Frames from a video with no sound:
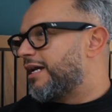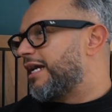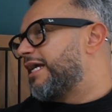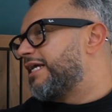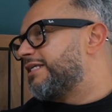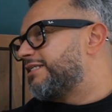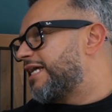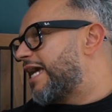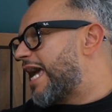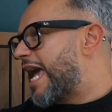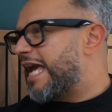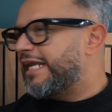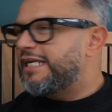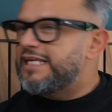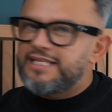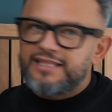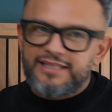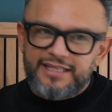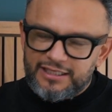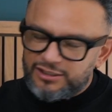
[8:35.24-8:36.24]
Is it
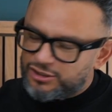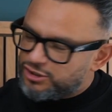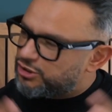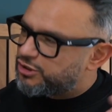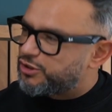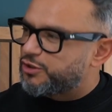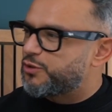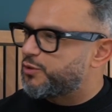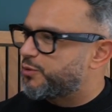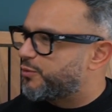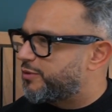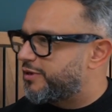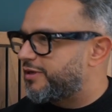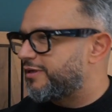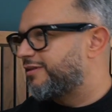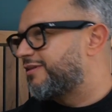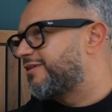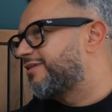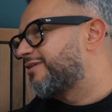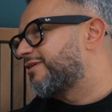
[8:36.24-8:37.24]
anything to do
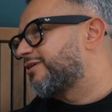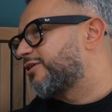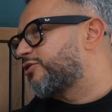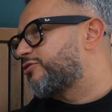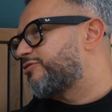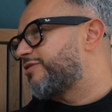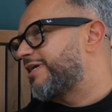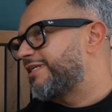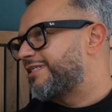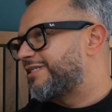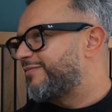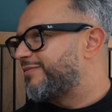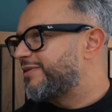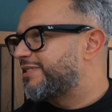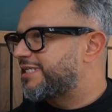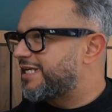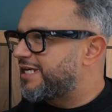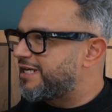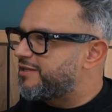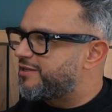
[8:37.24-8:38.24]
with
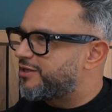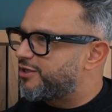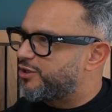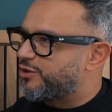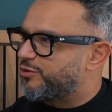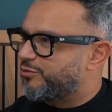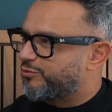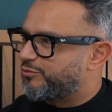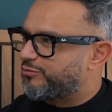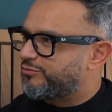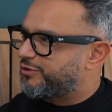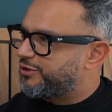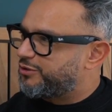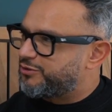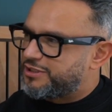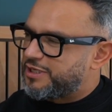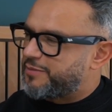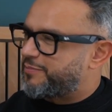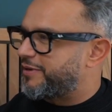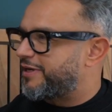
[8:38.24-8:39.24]
creativity that you
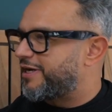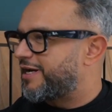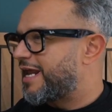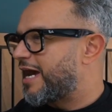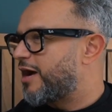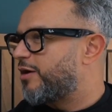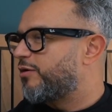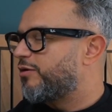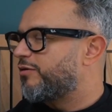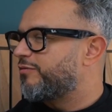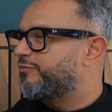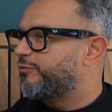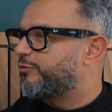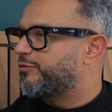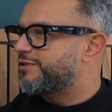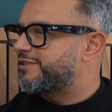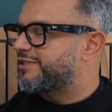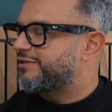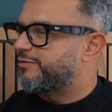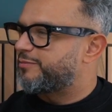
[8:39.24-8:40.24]
dip in and out of, or
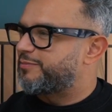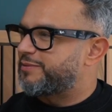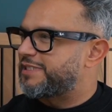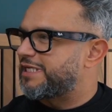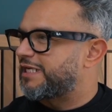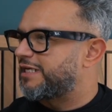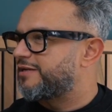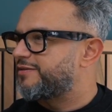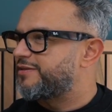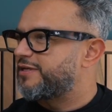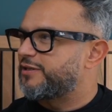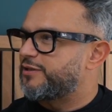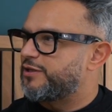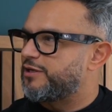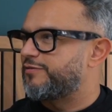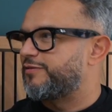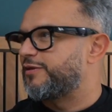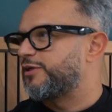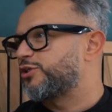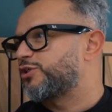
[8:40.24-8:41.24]
is there a particular thing that
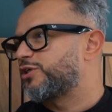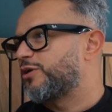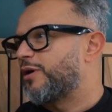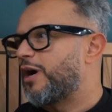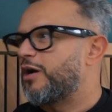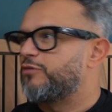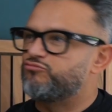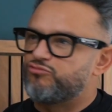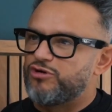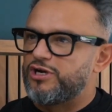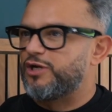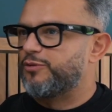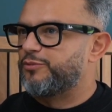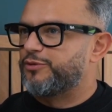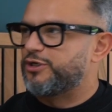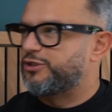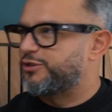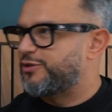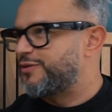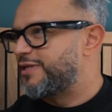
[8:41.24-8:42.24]
you think, you know, I really want
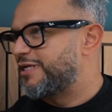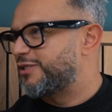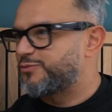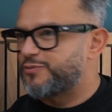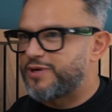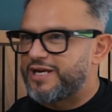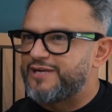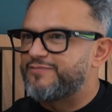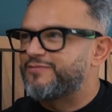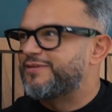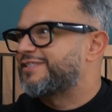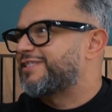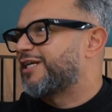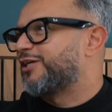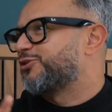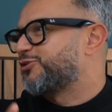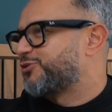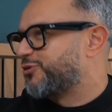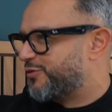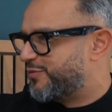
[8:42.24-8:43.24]
to do this? We ain't even
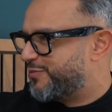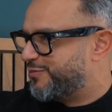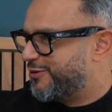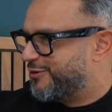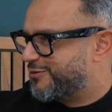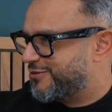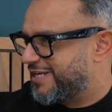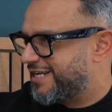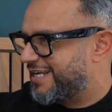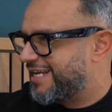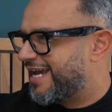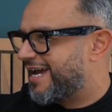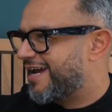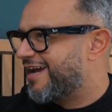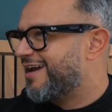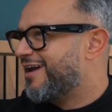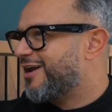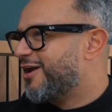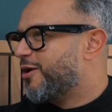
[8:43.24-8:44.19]
touched on the music yet.